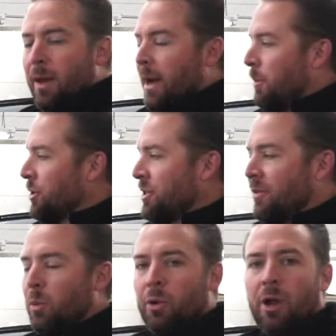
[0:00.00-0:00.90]
Now most of
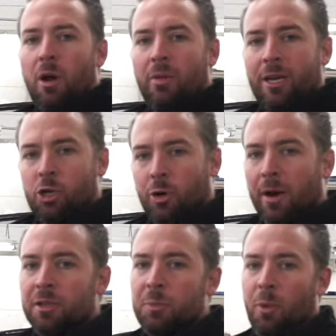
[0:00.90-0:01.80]
you will know the
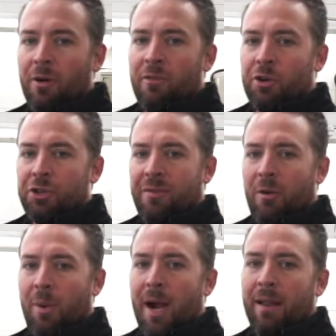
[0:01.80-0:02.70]
TrailSport version of
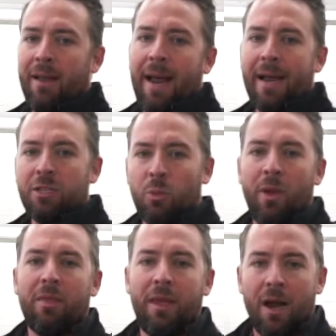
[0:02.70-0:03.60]
the Pilot, as
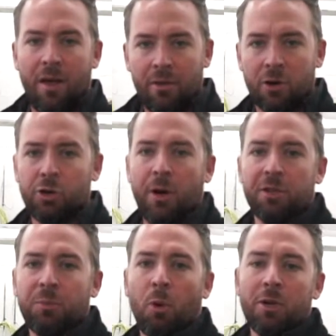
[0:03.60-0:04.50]
with the other
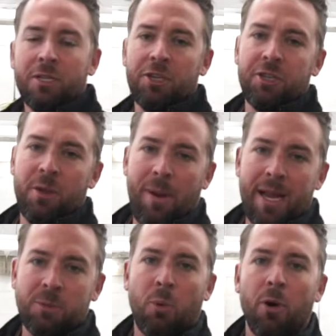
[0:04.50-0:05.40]
TrailSports such as the
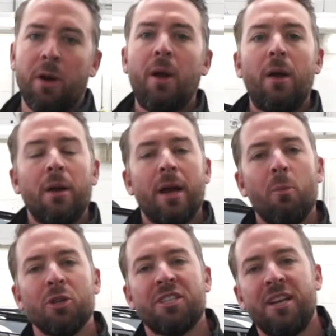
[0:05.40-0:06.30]
Passport,
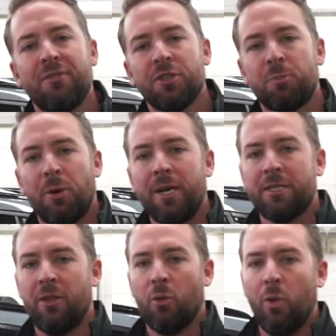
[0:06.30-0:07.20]
come with stiffer
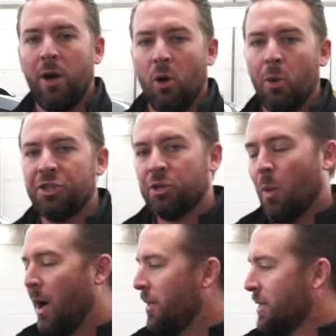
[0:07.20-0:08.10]
springs in the rear, which is
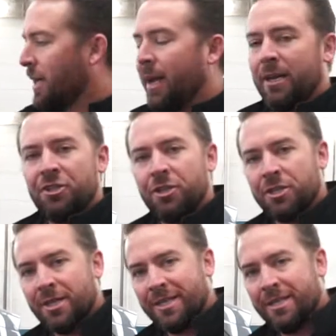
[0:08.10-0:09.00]
why this kit is
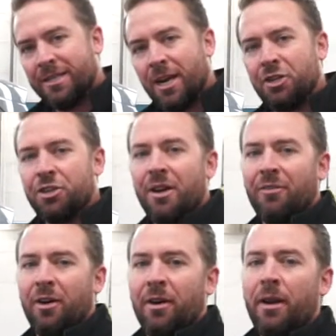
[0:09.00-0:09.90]
just a touch
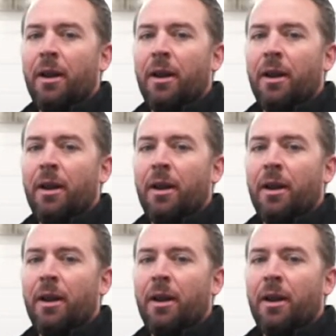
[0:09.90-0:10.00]
different